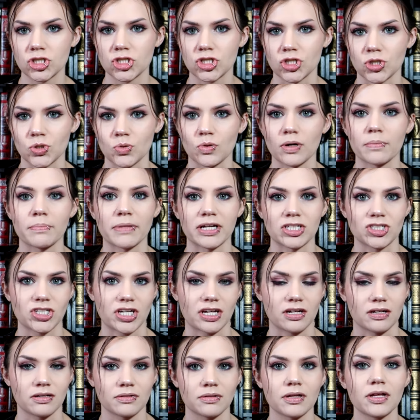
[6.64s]
to my
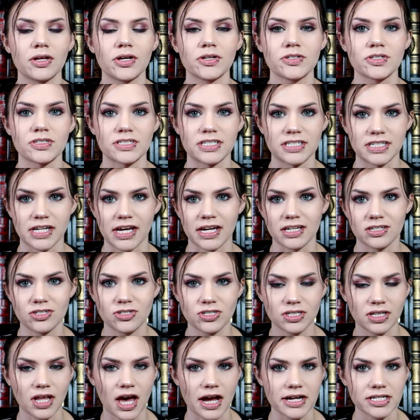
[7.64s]
channel. So today is
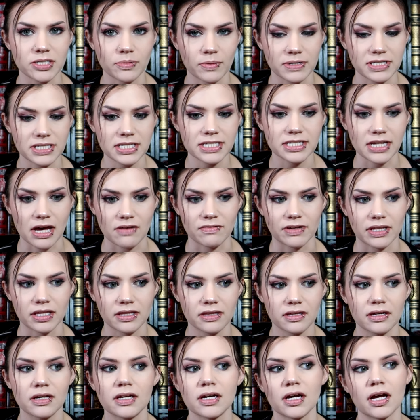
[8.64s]
July 27th.
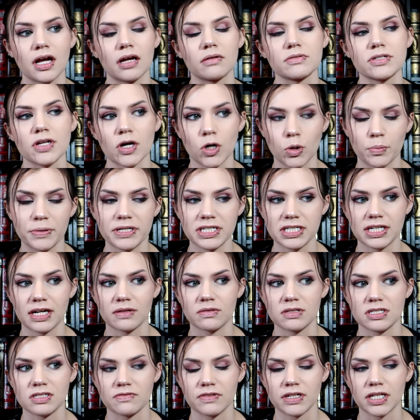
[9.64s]
I was hoping to get
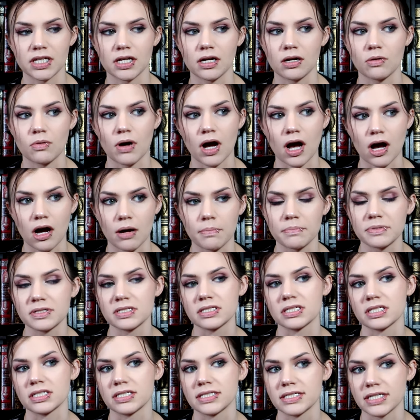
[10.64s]
this video up
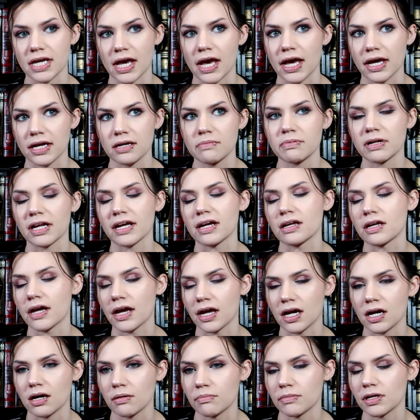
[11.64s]
today, but I
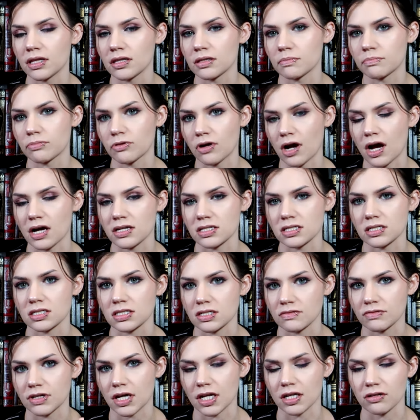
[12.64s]
am in the process
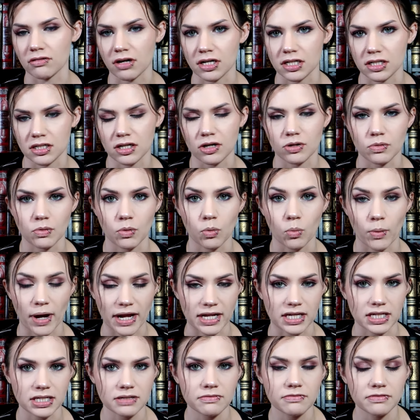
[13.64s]
of getting ready to go to a
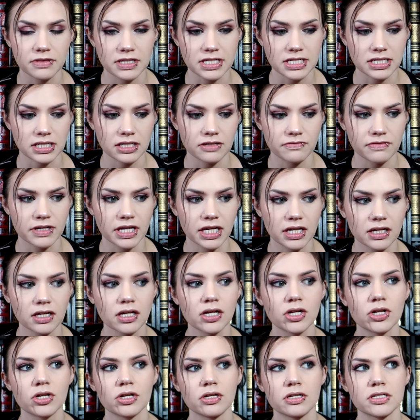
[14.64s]
wedding this evening.
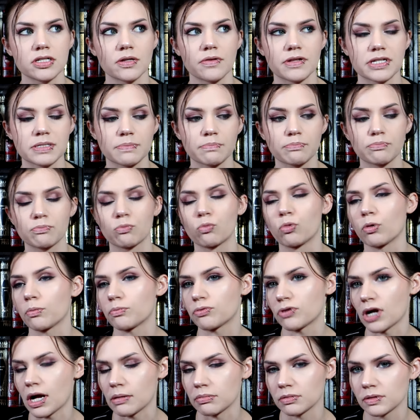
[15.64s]
So this will
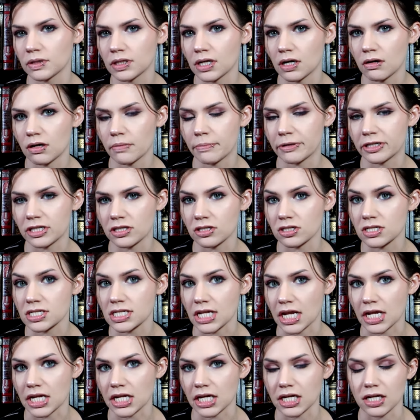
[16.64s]
probably go up on either
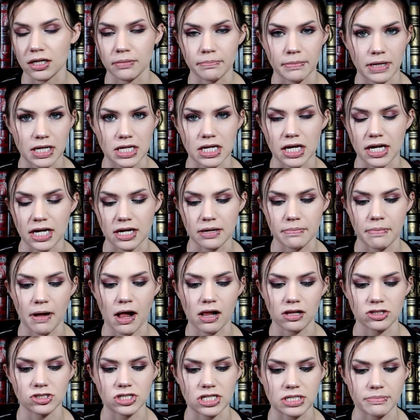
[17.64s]
Sunday or Monday. I
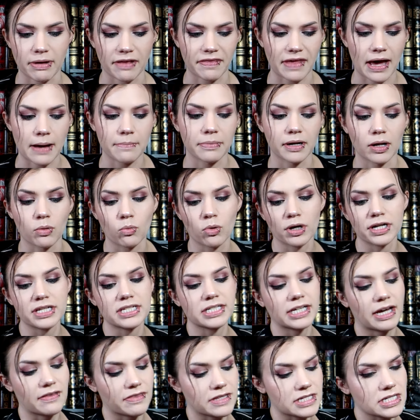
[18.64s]
apologize about that, but I wanted to
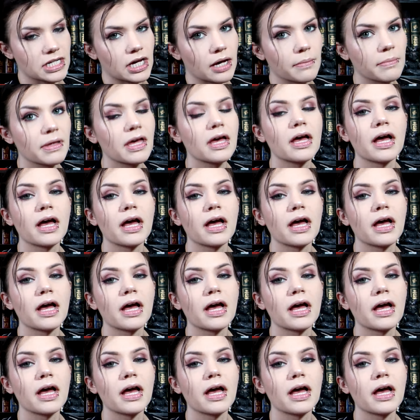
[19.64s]
get this up